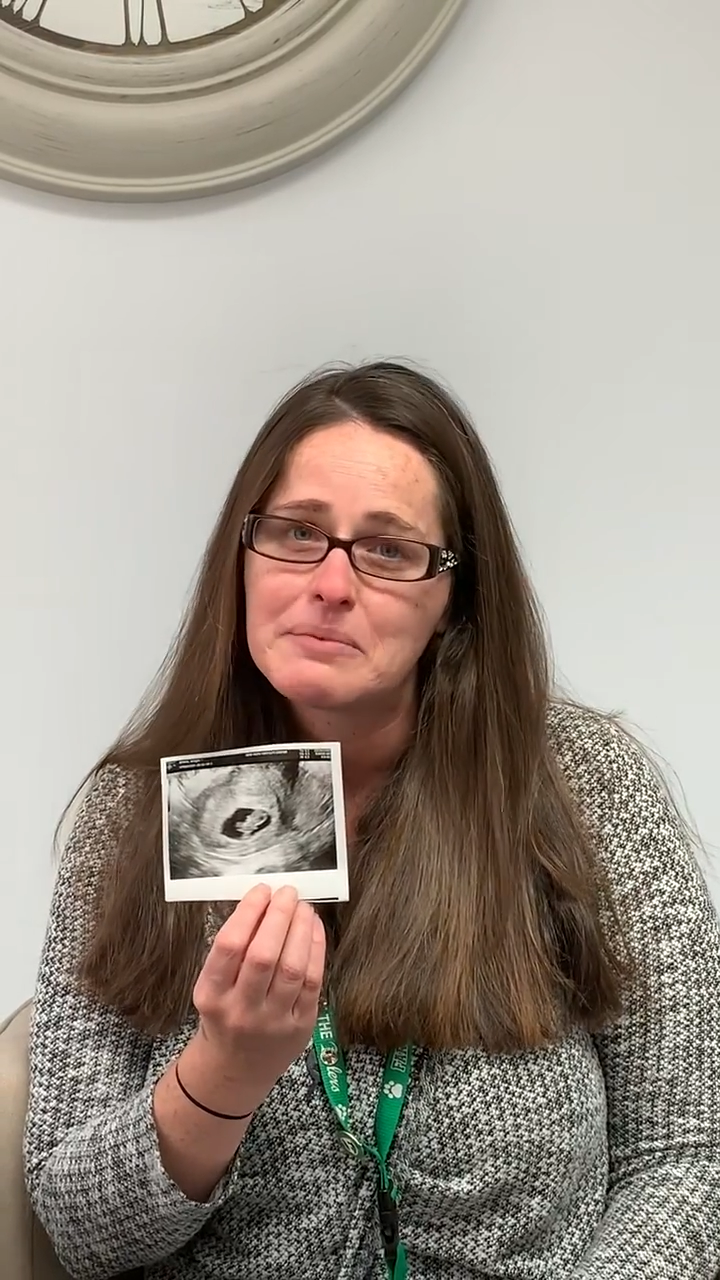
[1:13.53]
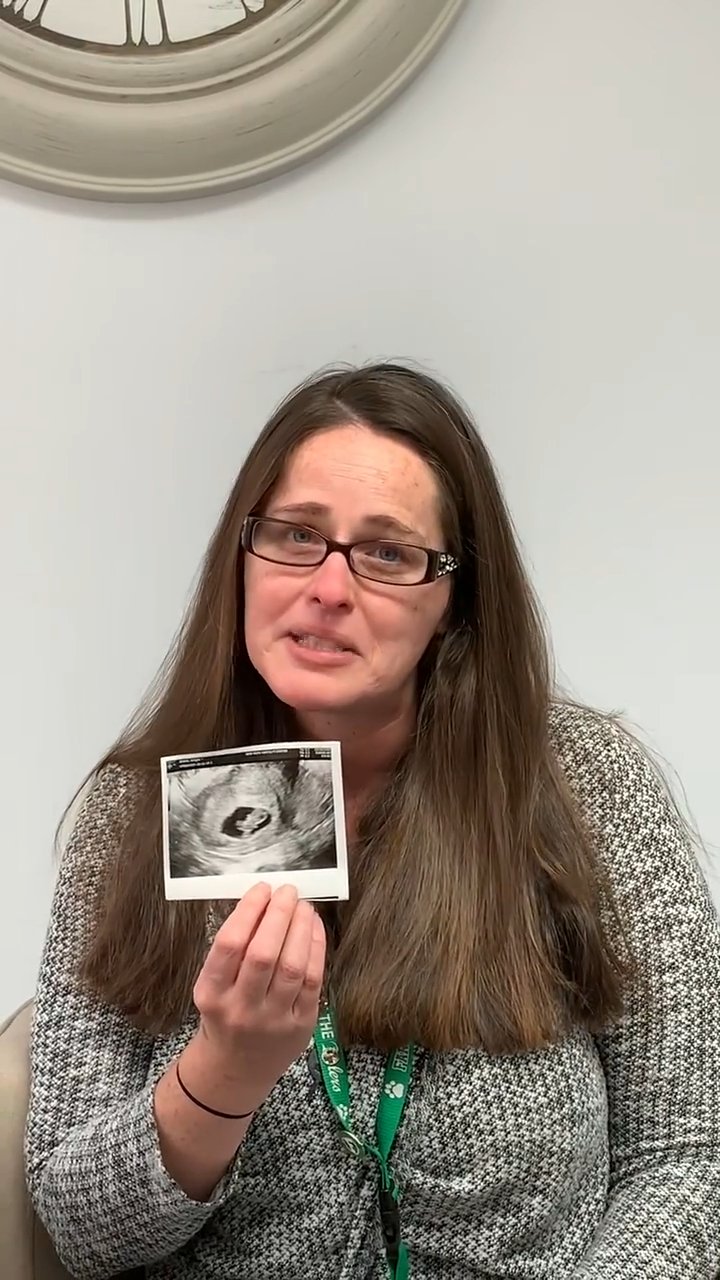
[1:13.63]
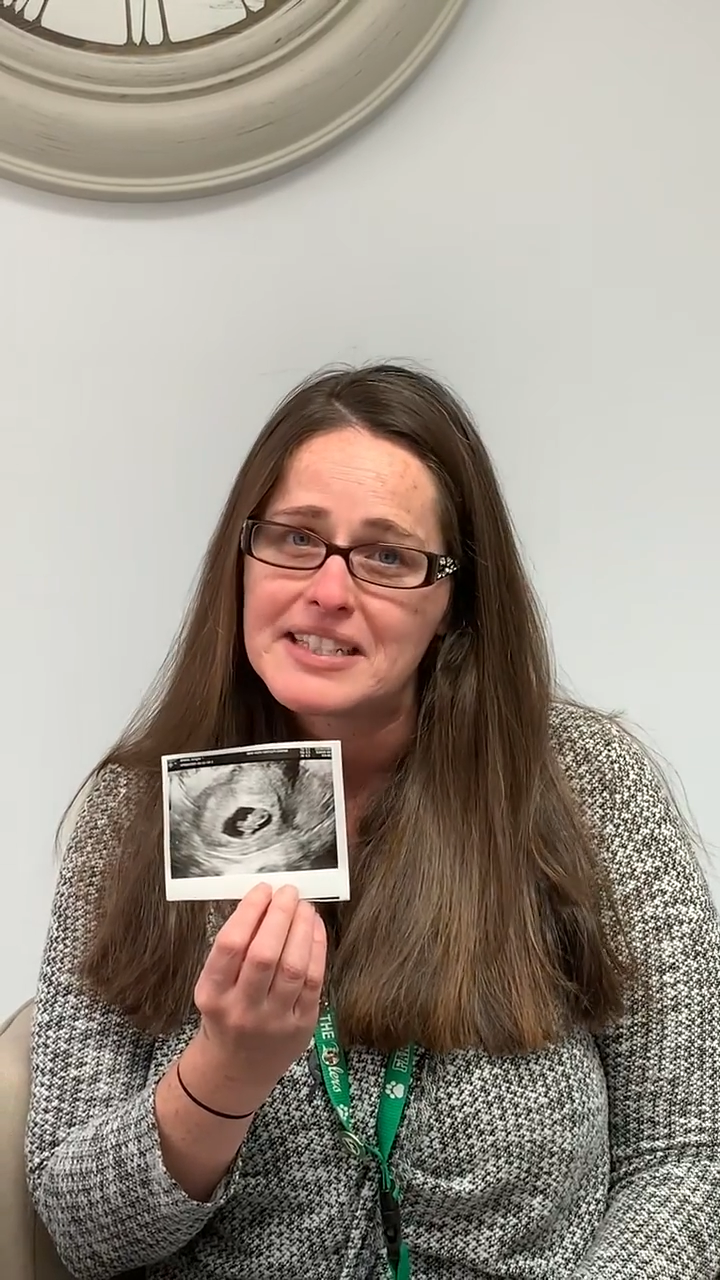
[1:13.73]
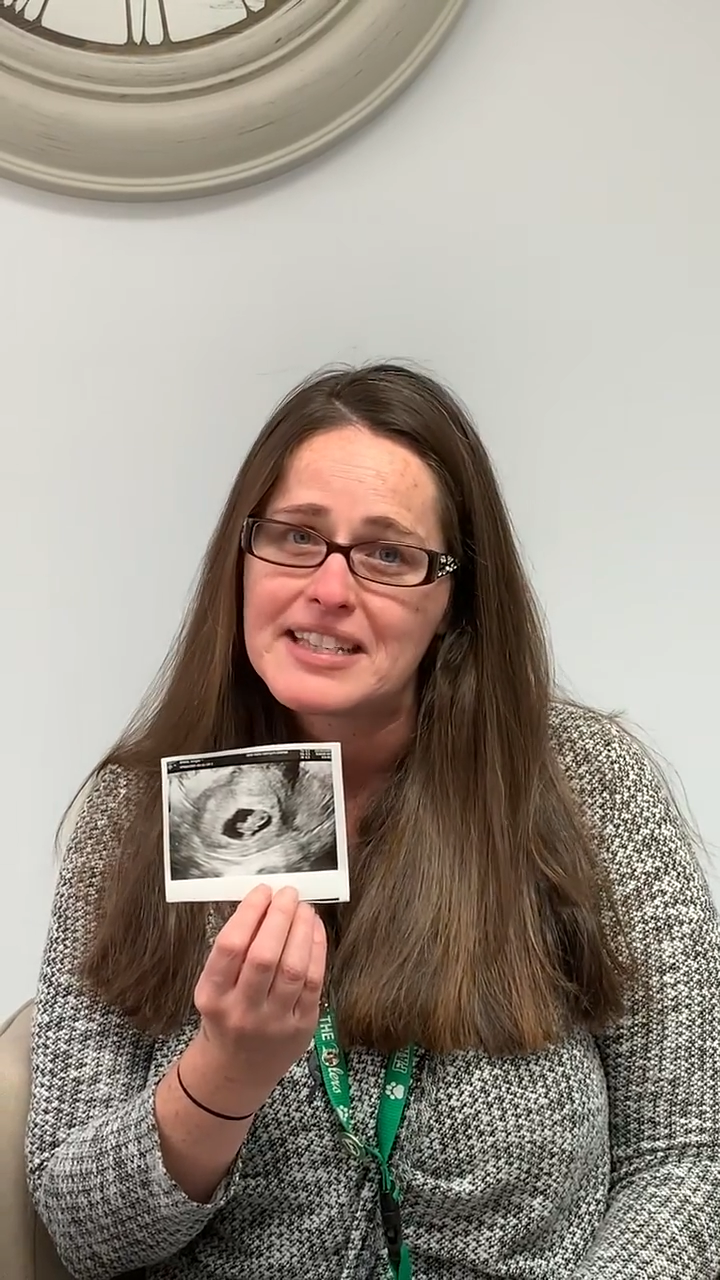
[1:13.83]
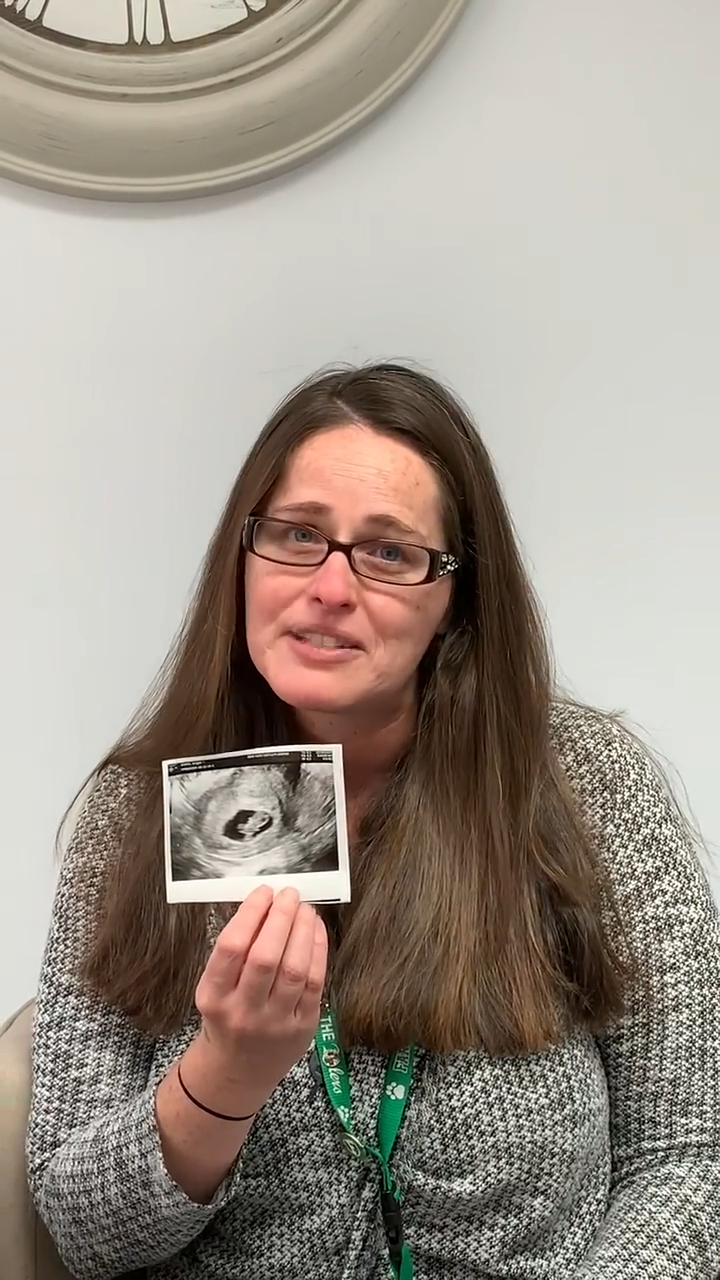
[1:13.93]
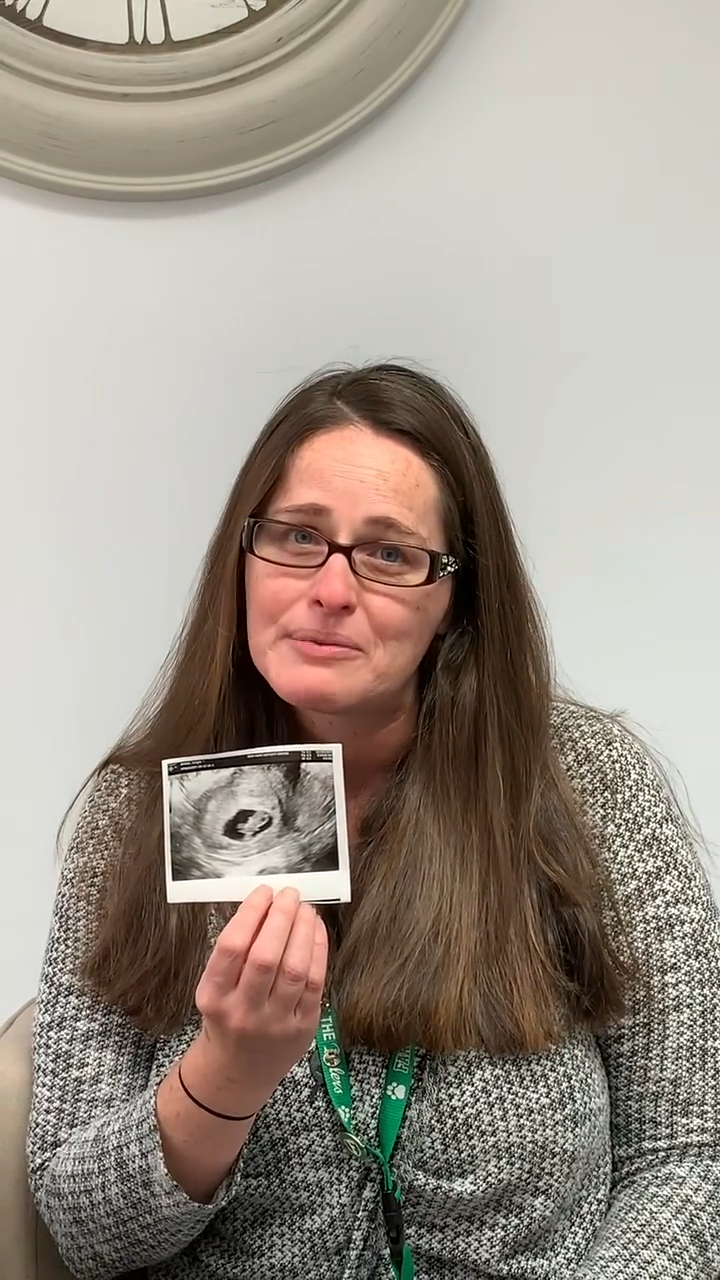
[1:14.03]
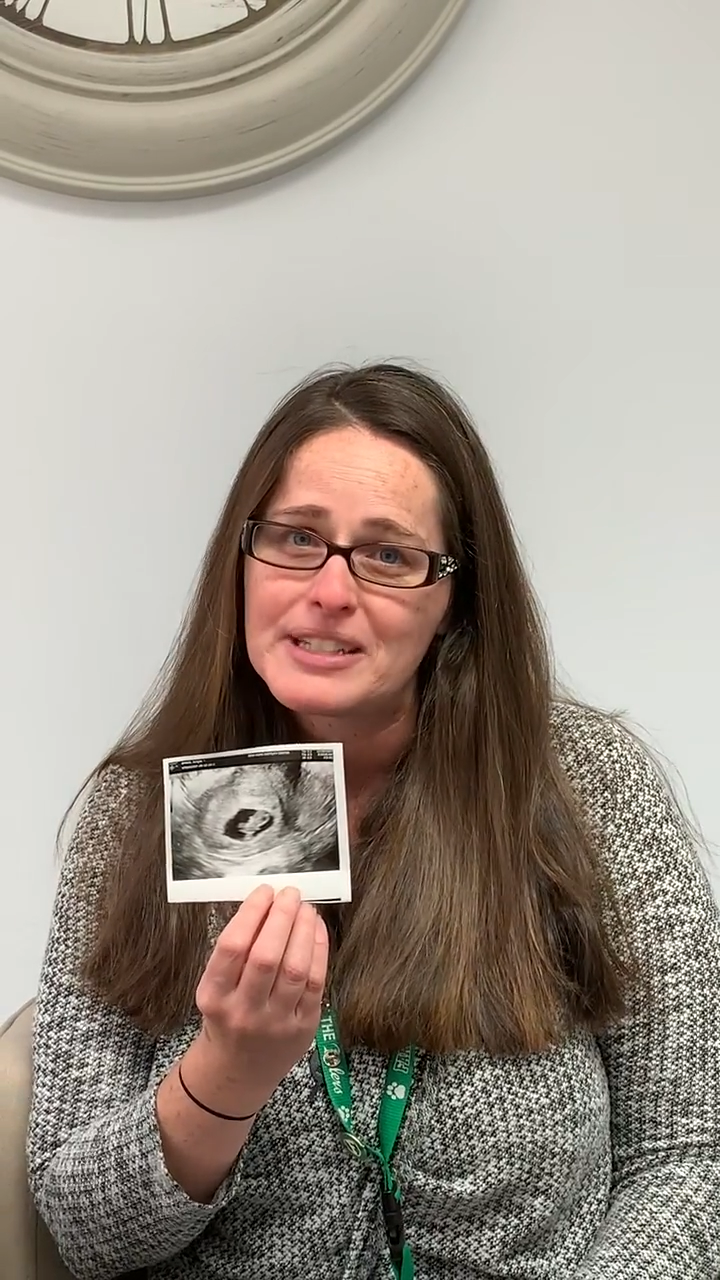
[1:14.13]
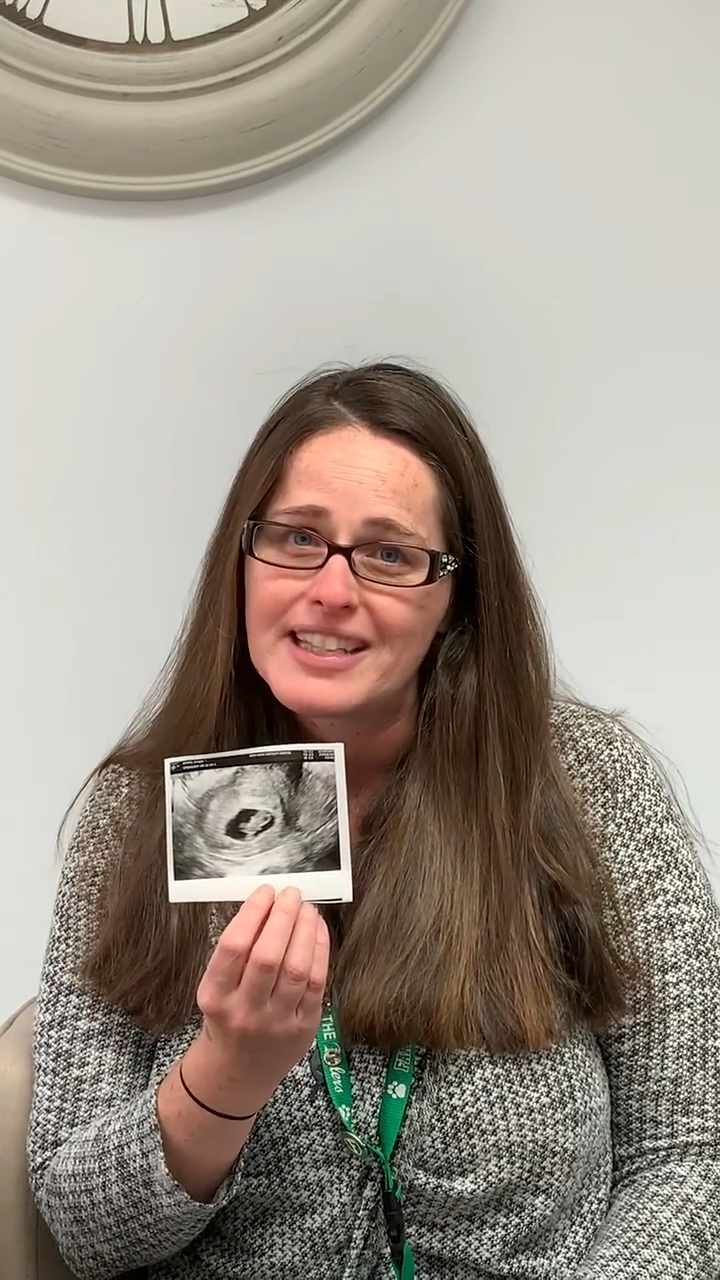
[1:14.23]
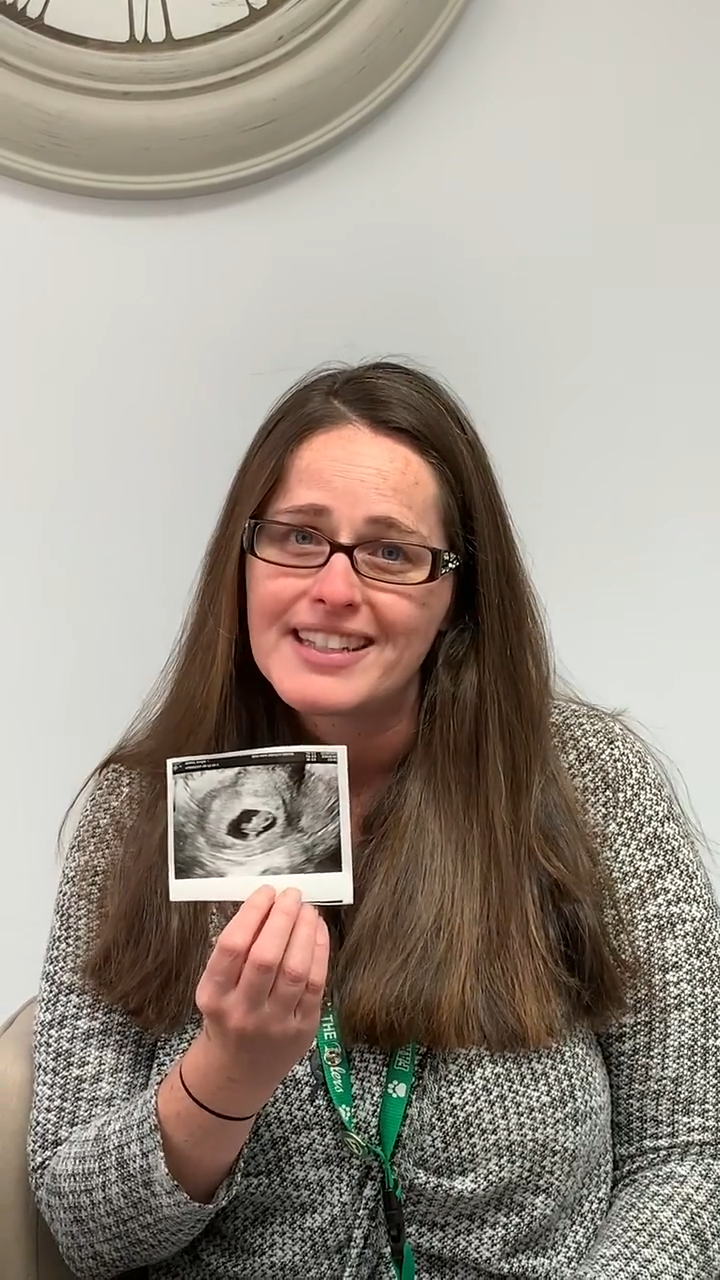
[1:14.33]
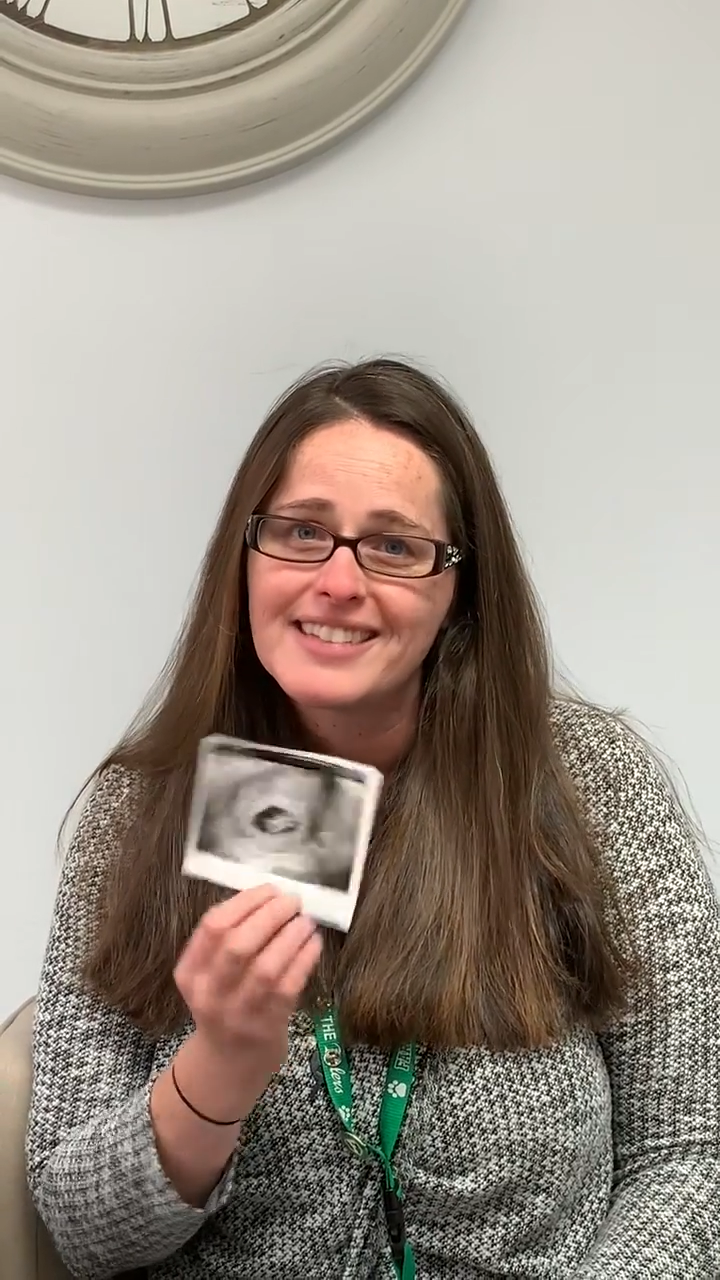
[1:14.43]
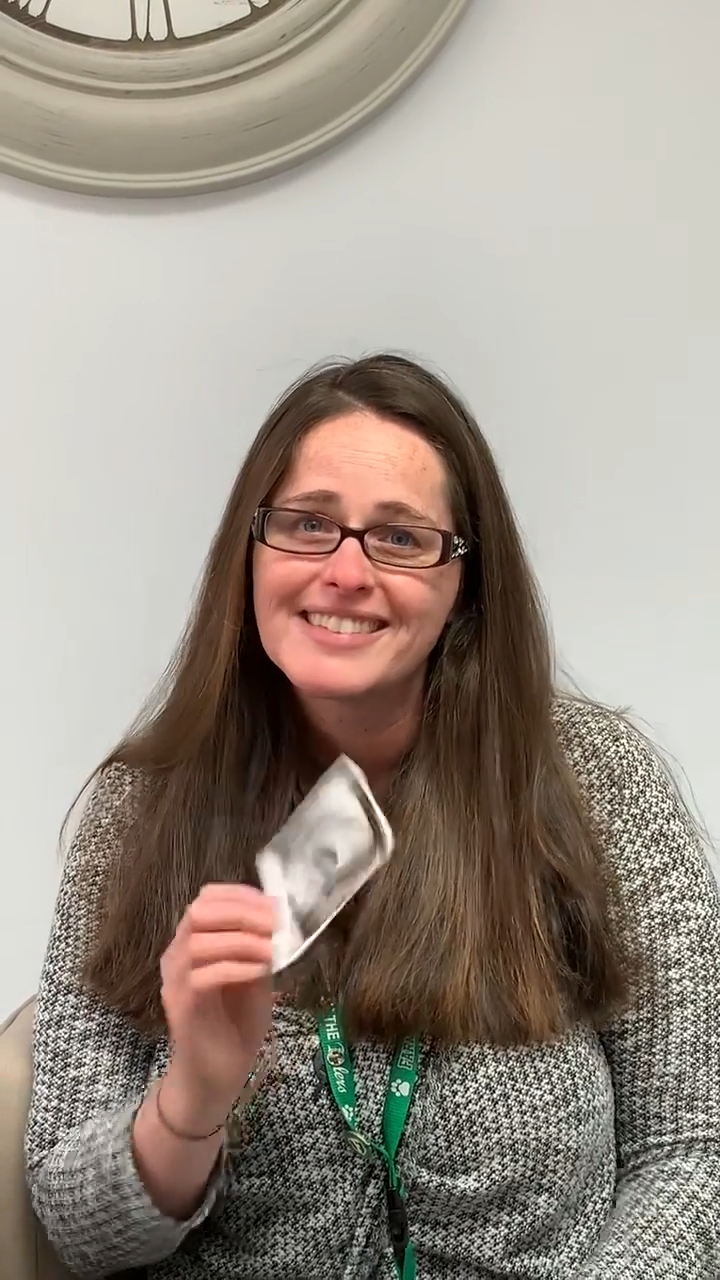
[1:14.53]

success we did.